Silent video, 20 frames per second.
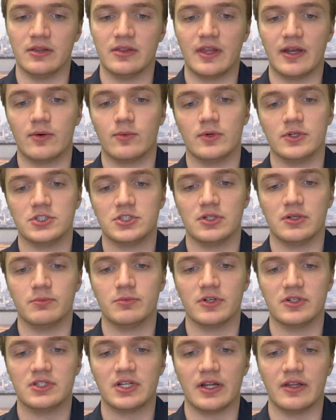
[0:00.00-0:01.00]
that one should
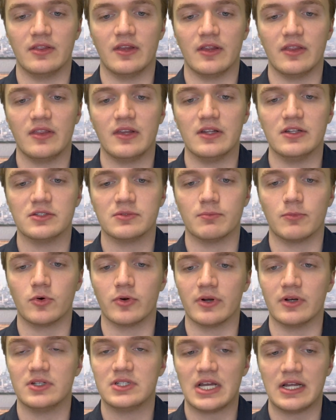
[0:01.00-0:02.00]
pretend that these more
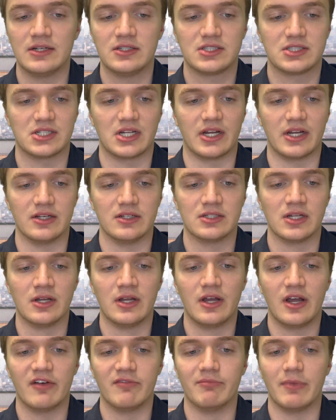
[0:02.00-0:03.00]
intense sides
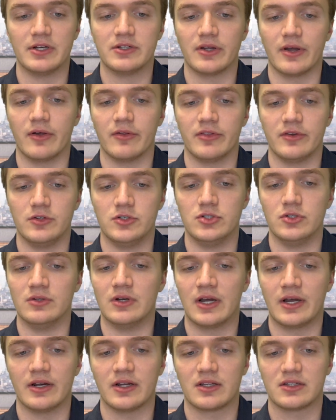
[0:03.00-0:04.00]
of mental health do
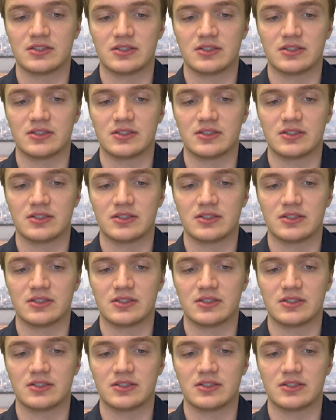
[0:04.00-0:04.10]
not